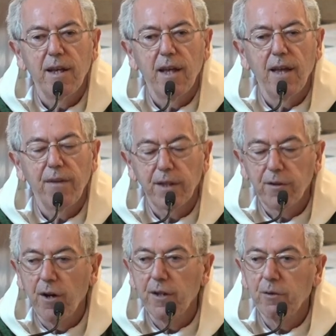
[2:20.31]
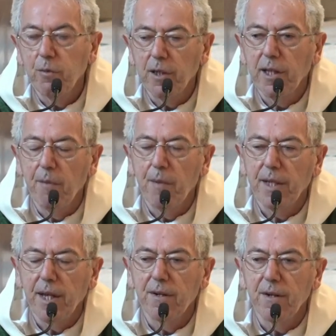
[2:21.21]
and that Christ will come
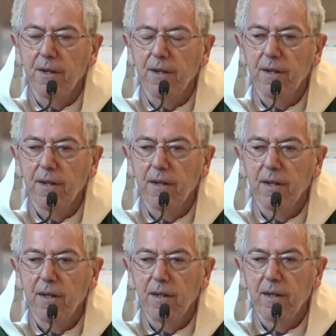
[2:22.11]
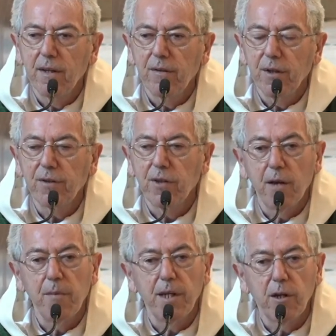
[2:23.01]
again, this time
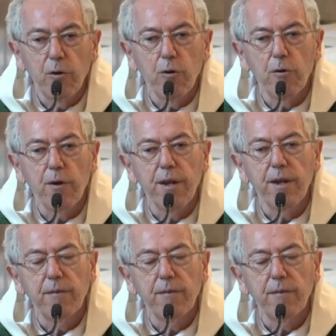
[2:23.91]
in glory.